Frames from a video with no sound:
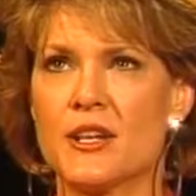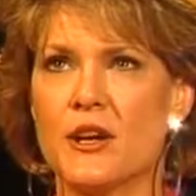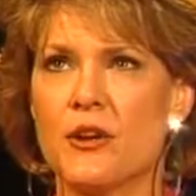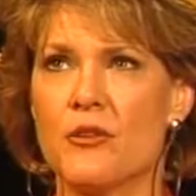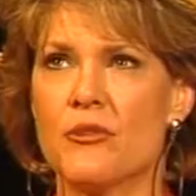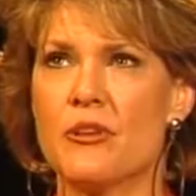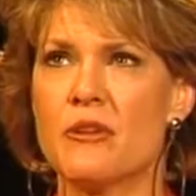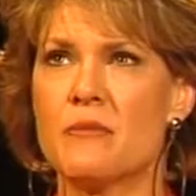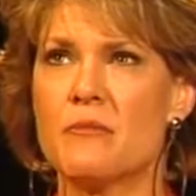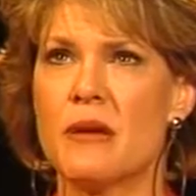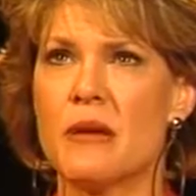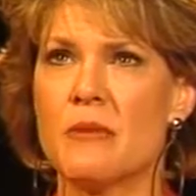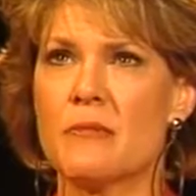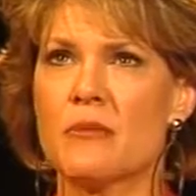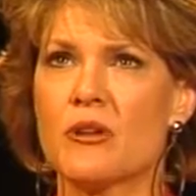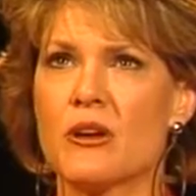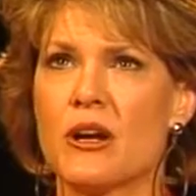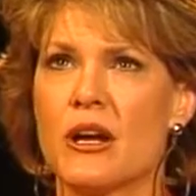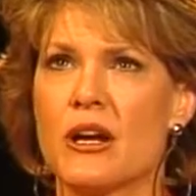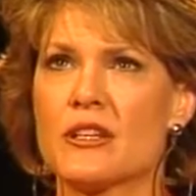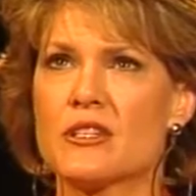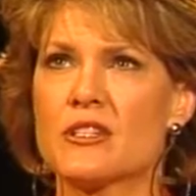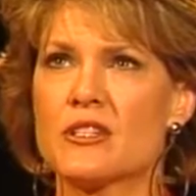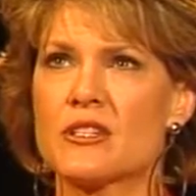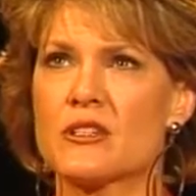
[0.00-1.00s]
don't remember
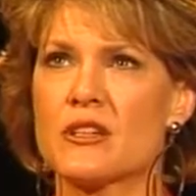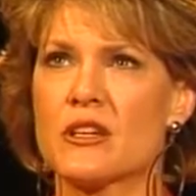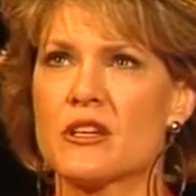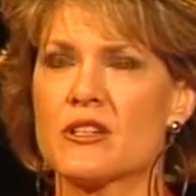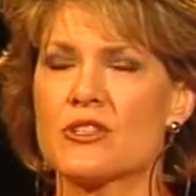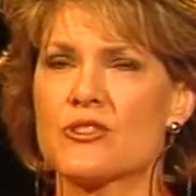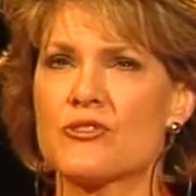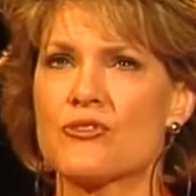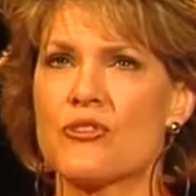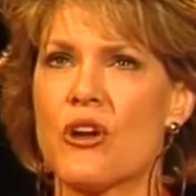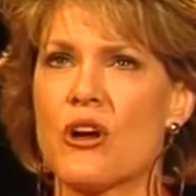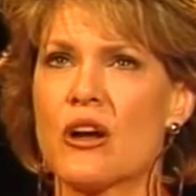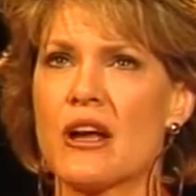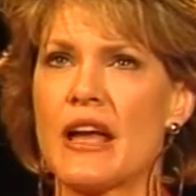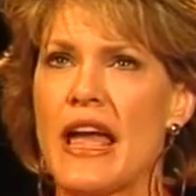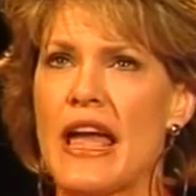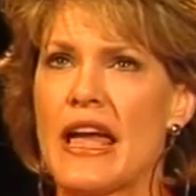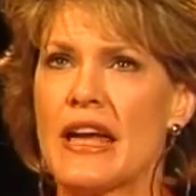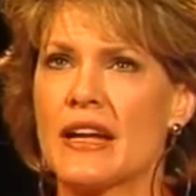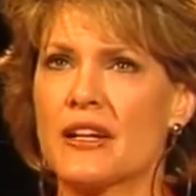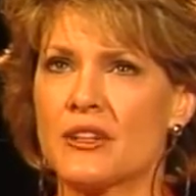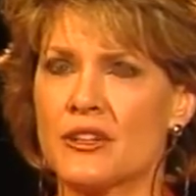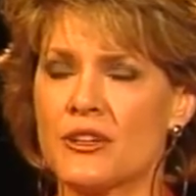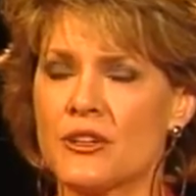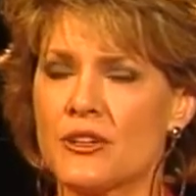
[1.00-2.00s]
a strong
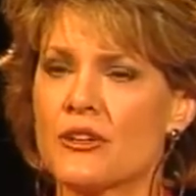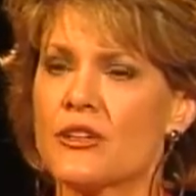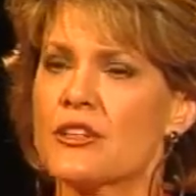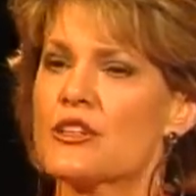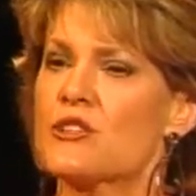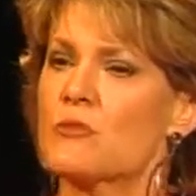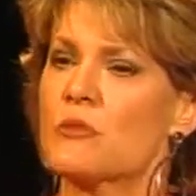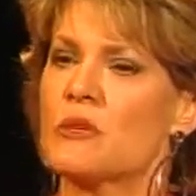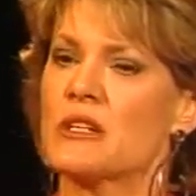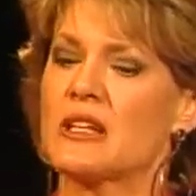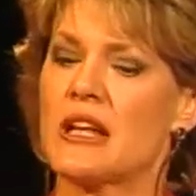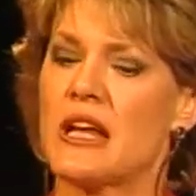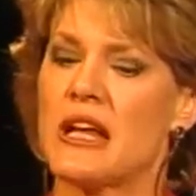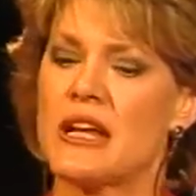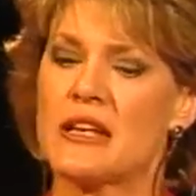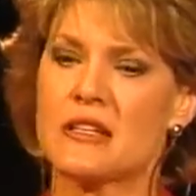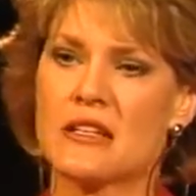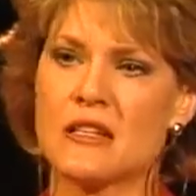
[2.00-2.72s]
encouragement